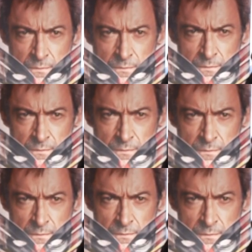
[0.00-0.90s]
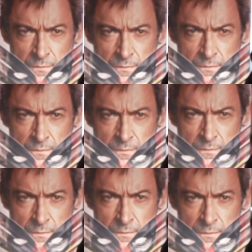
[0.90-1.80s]

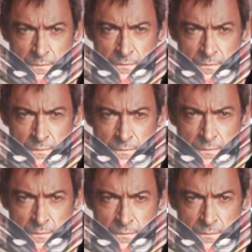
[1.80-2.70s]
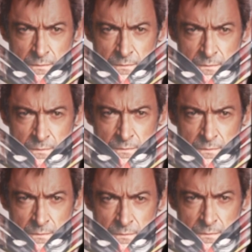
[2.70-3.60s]

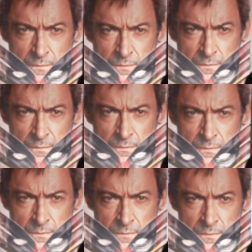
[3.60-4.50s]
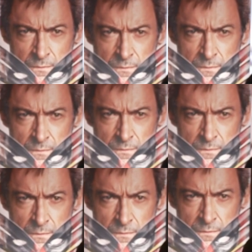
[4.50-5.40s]

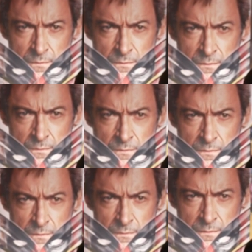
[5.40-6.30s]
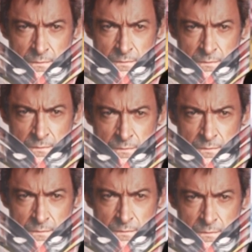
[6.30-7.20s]

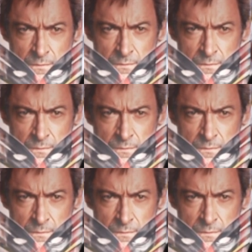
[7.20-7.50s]
(silent)